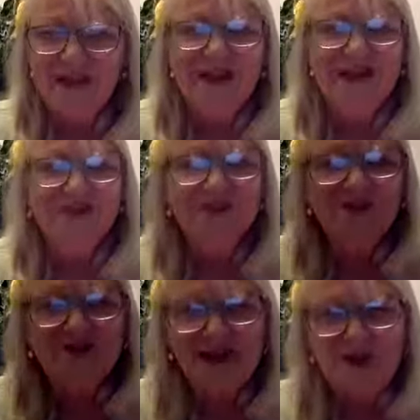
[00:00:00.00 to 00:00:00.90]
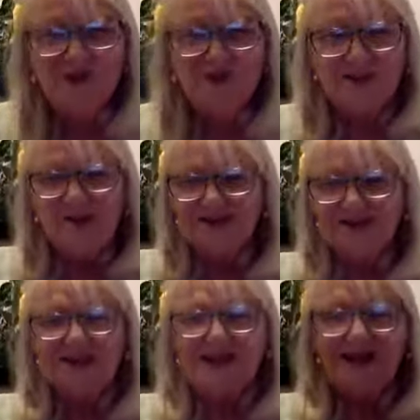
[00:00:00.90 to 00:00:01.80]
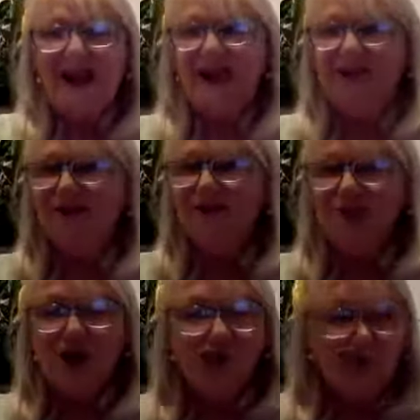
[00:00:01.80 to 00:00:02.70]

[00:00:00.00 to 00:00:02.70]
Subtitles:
Well, I really hope you liked our little show.